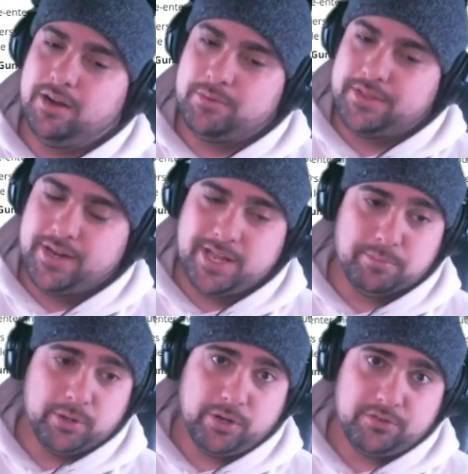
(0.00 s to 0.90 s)
With the 9
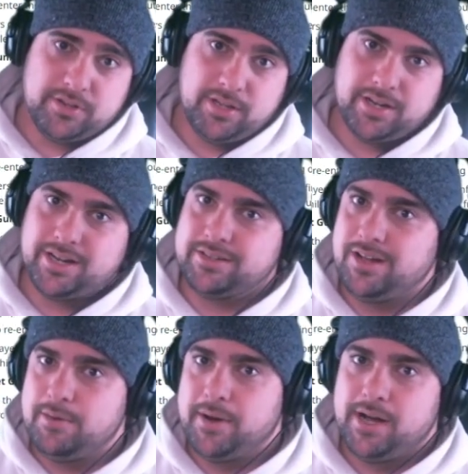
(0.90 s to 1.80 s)
Bruno skin, I got a
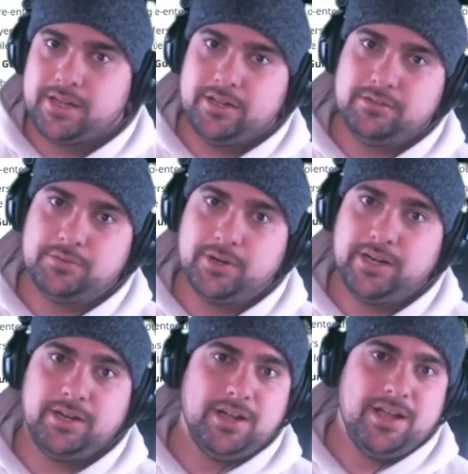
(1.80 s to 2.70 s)
tomahawk kill for
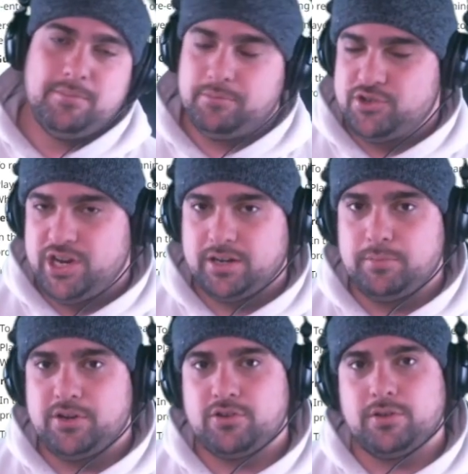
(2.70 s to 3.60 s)
it. Checked,
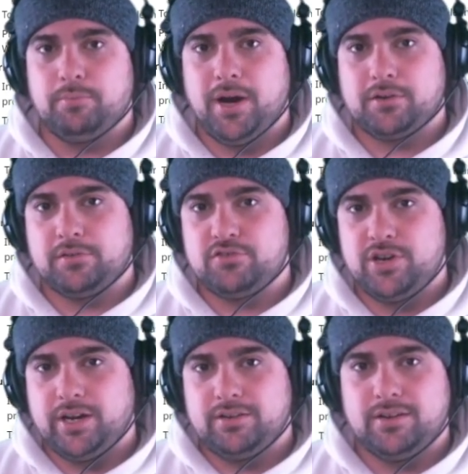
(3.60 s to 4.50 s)
made sure the box was
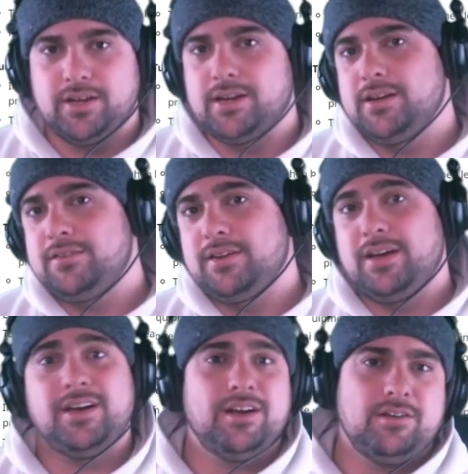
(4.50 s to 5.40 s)
checked. It is.
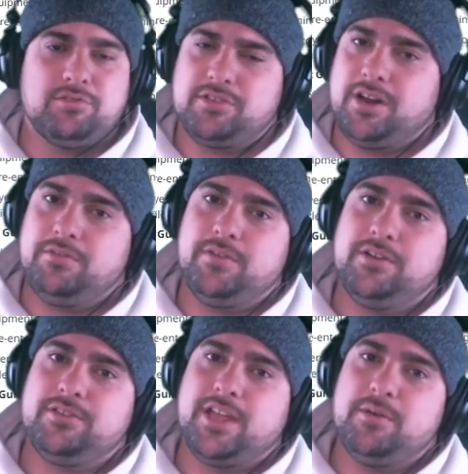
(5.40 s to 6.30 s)
Just got to
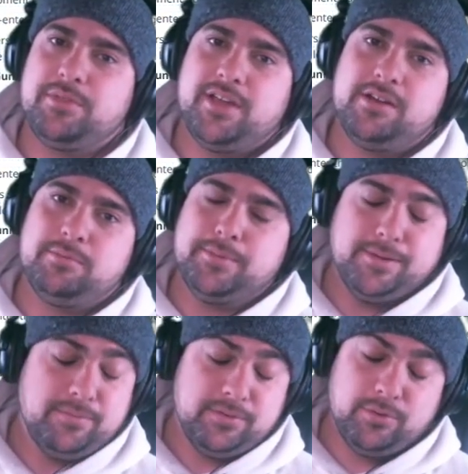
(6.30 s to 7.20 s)
finish the game with the item
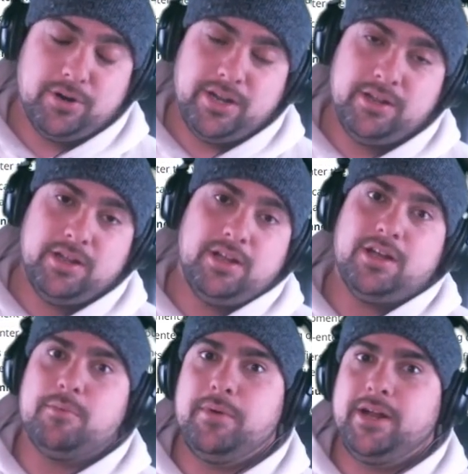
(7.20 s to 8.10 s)
inventory.
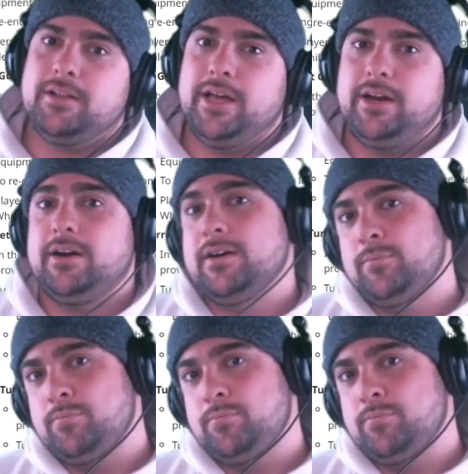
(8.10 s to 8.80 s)
A minute later,